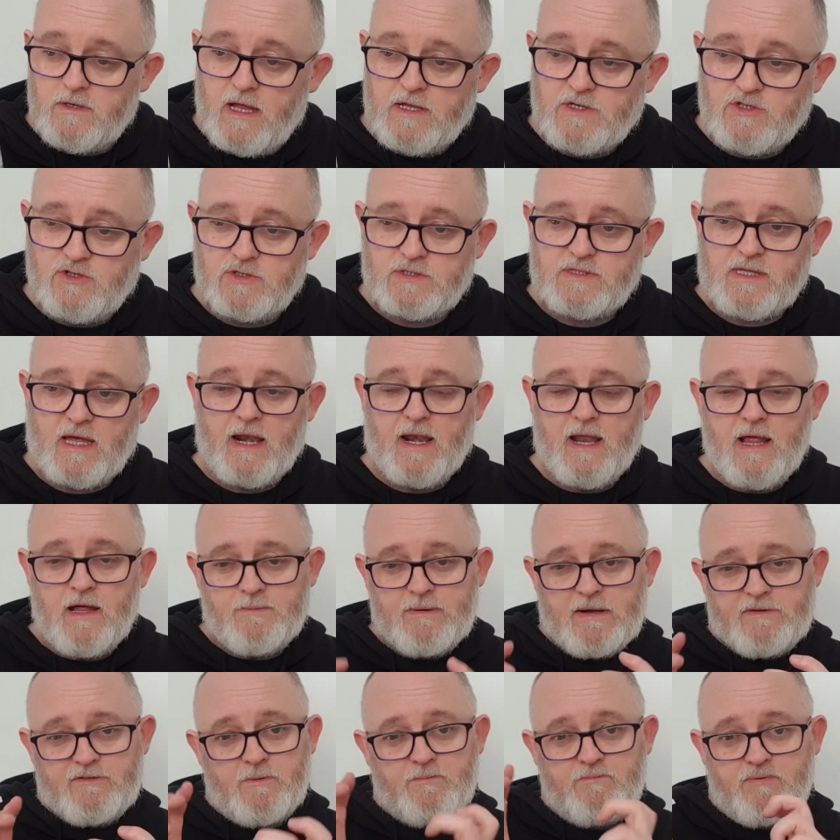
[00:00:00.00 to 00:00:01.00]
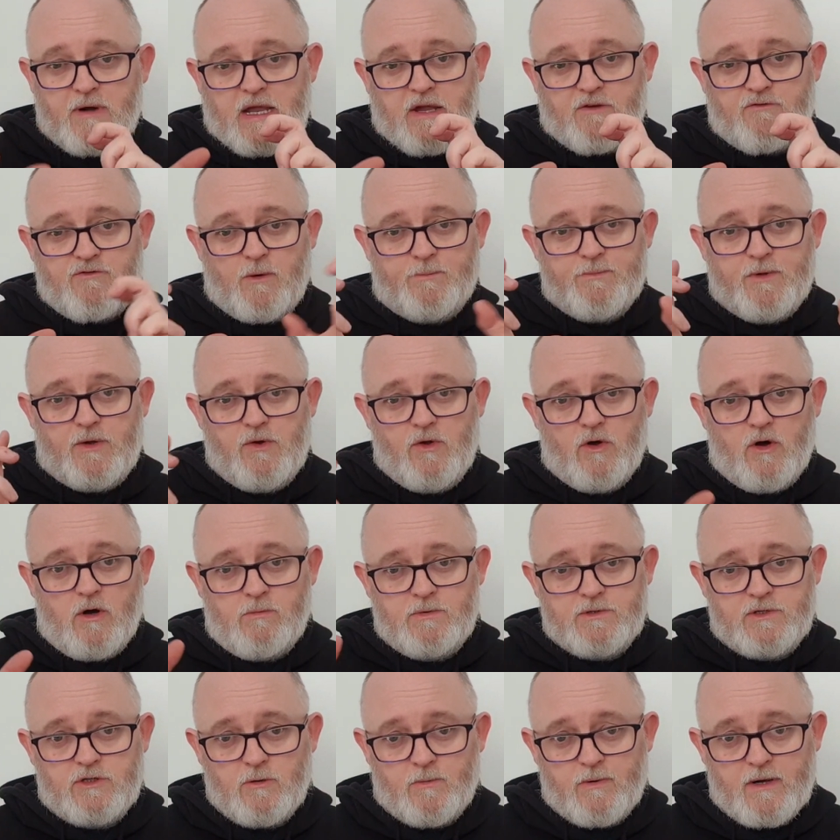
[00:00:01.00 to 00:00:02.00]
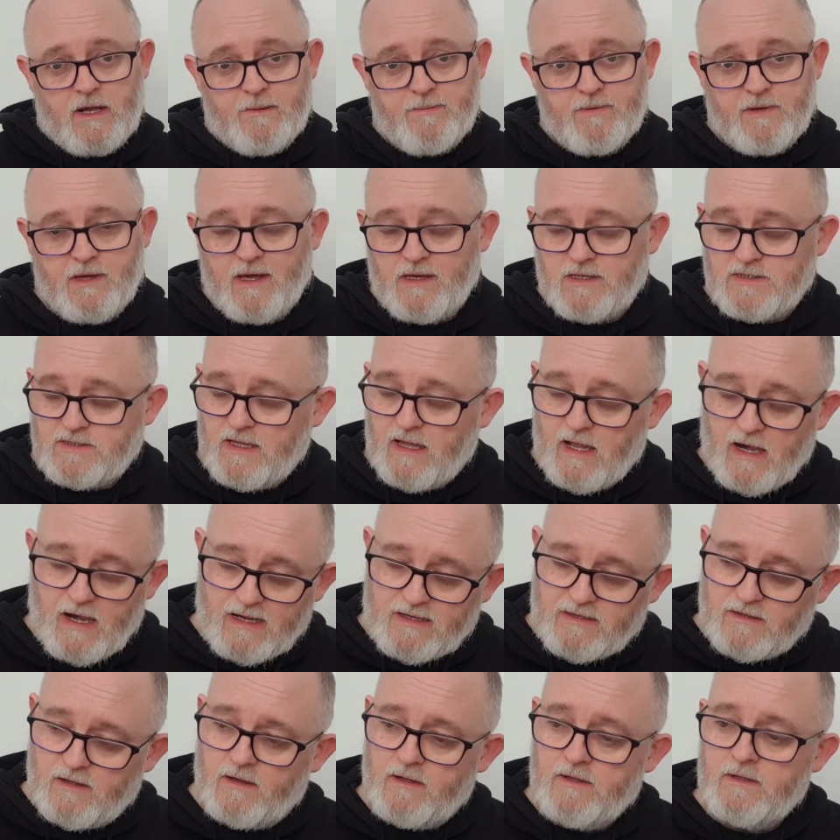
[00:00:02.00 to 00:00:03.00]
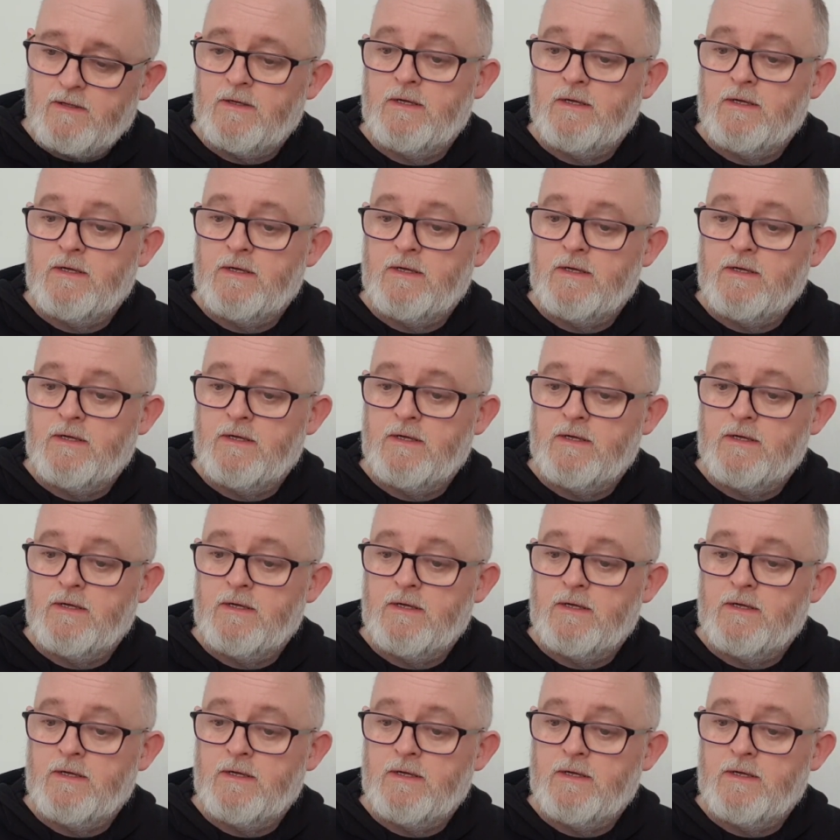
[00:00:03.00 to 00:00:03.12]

It's just that little bit of a break from the normal double IPAs, and I like that.